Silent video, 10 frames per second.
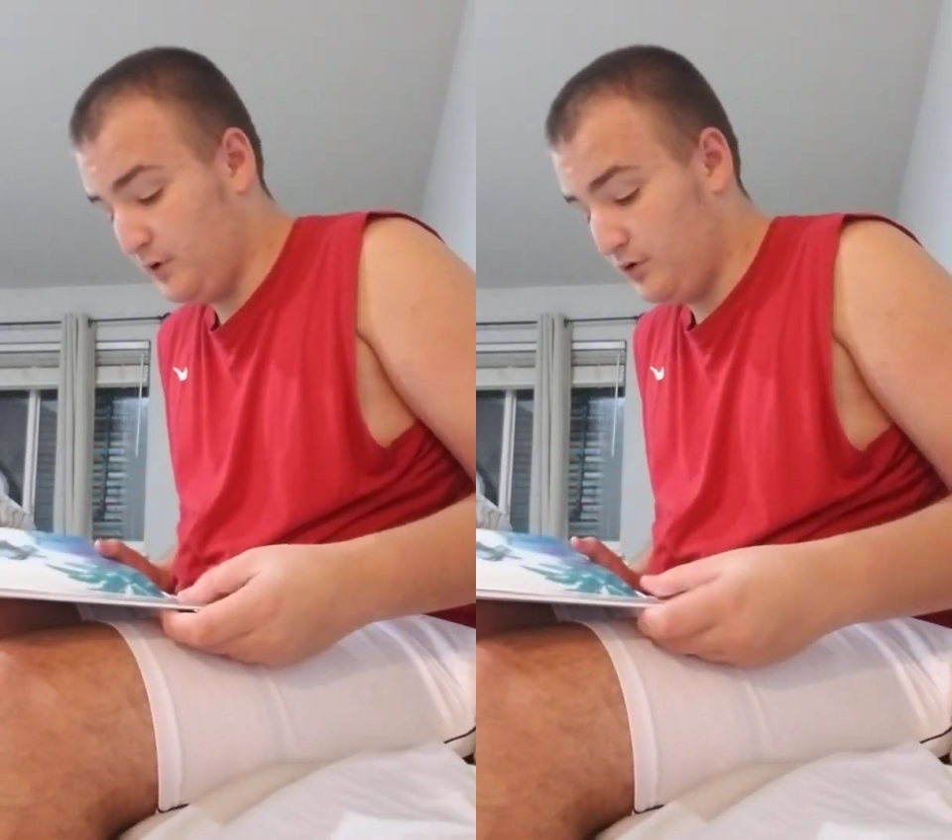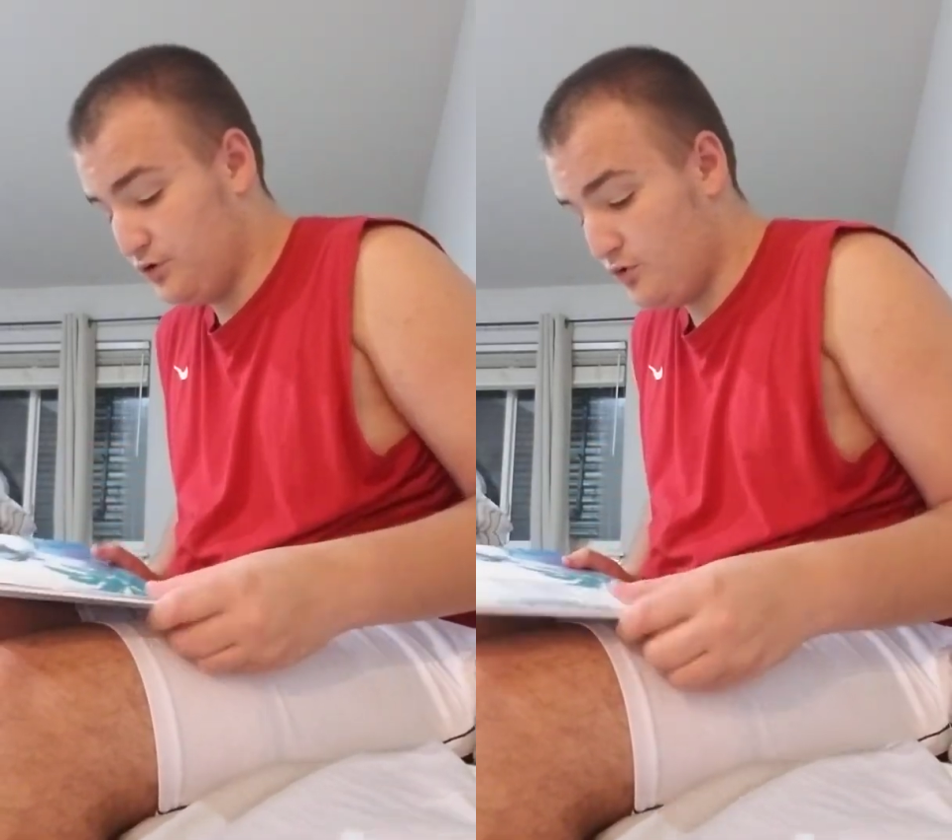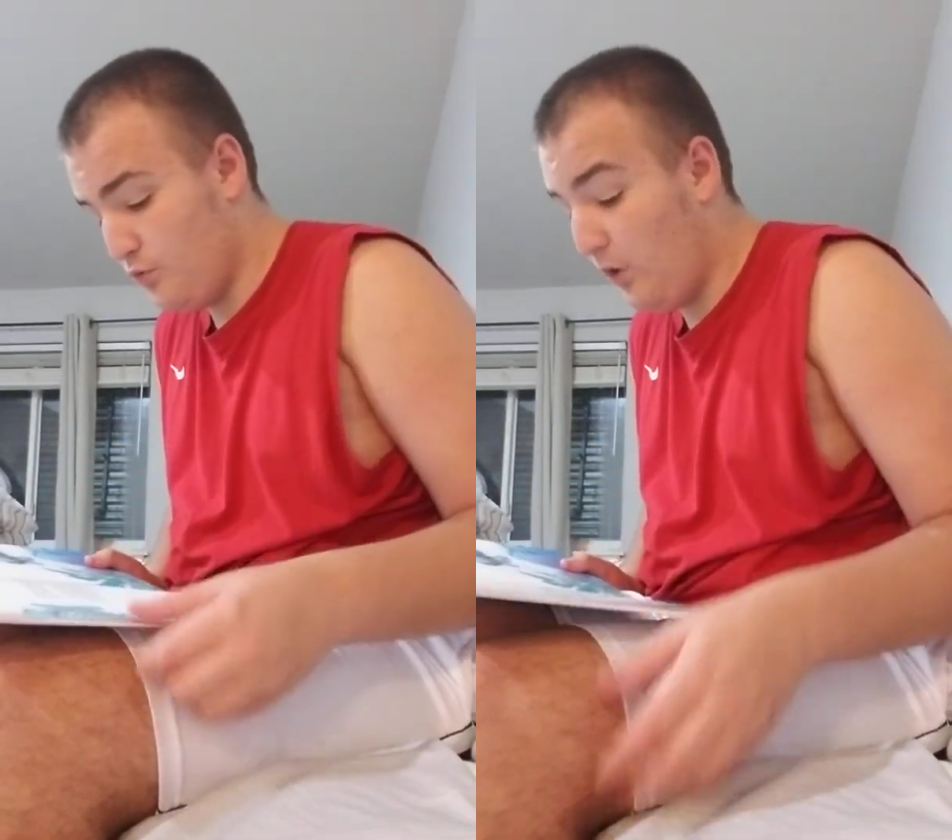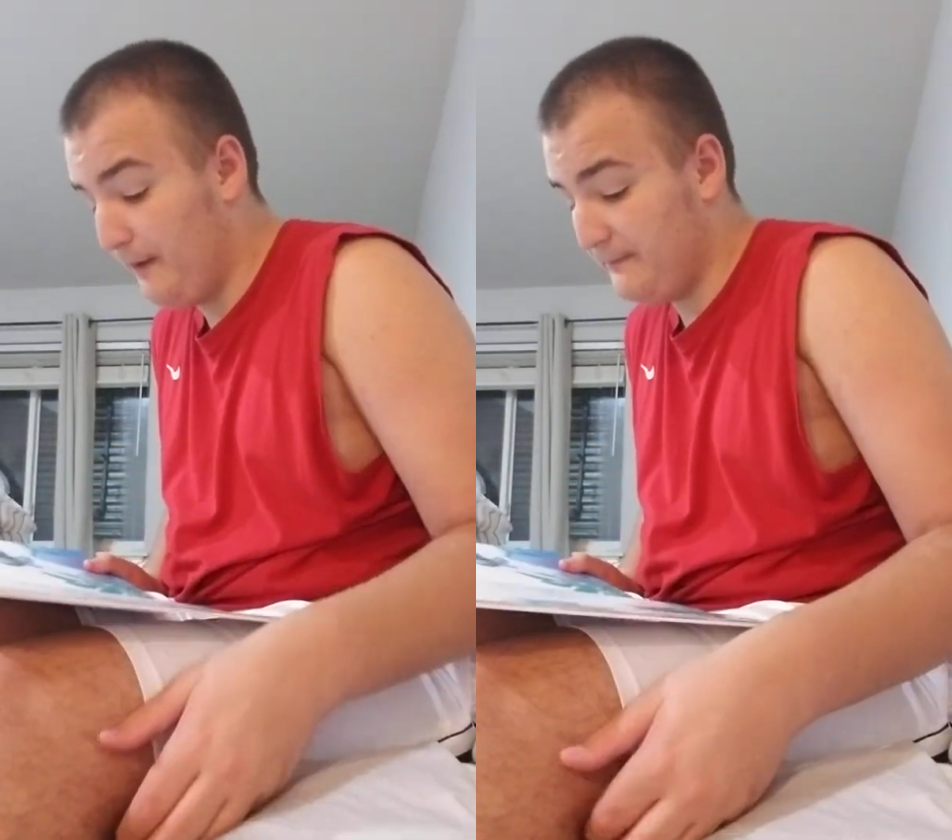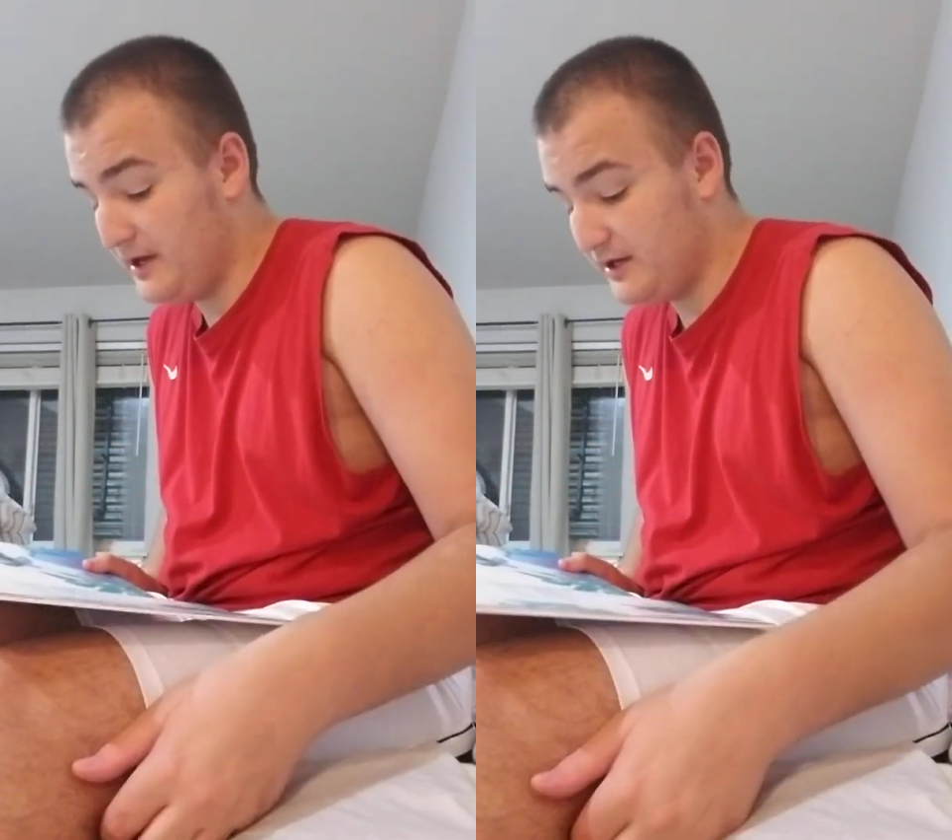"You
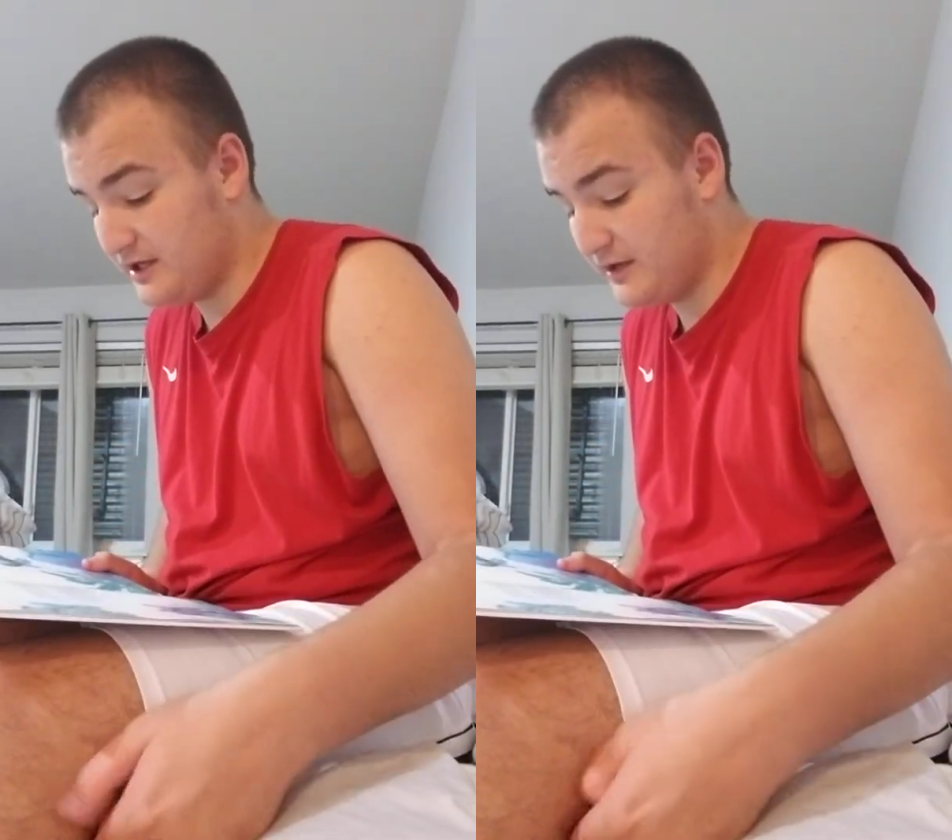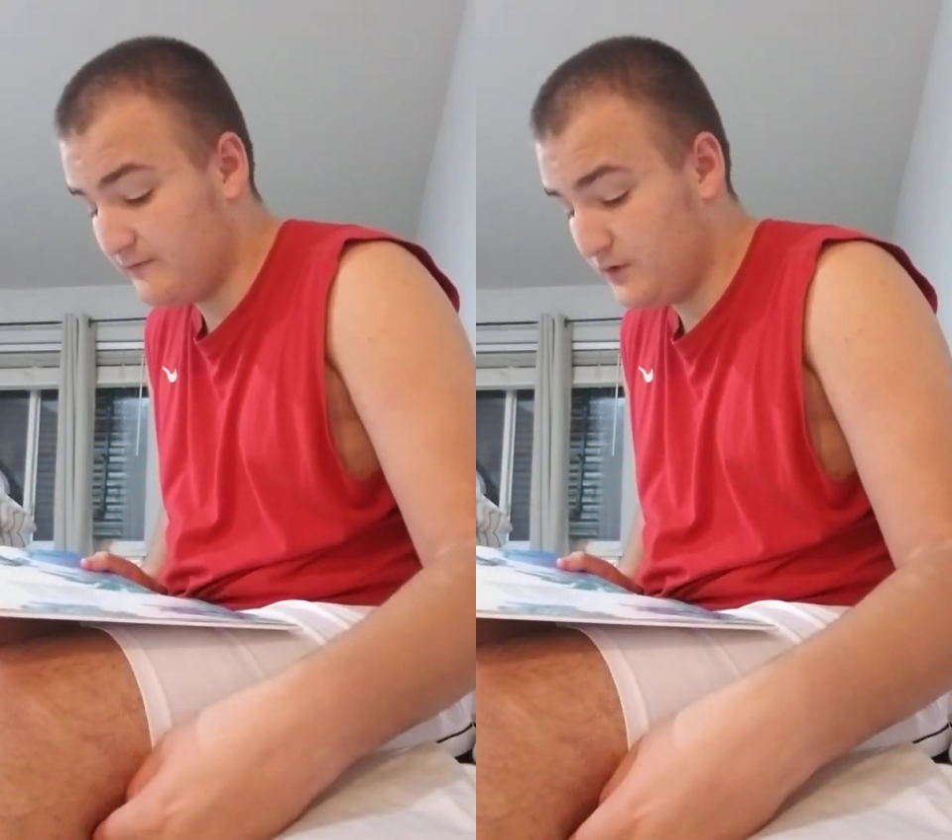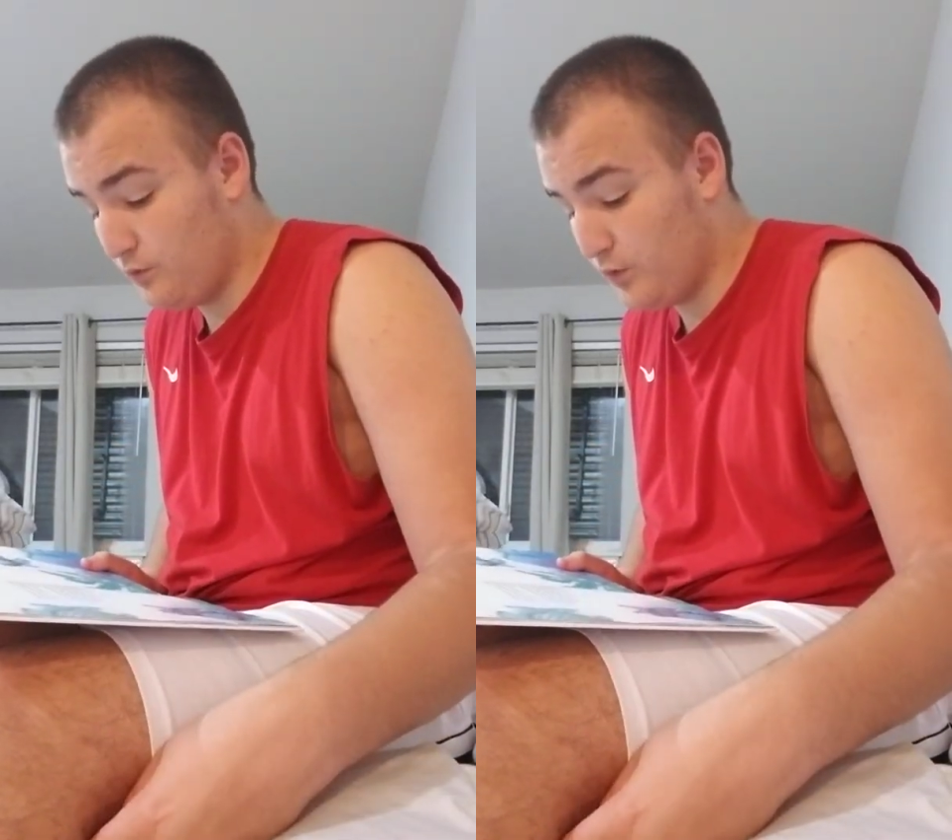want me to give you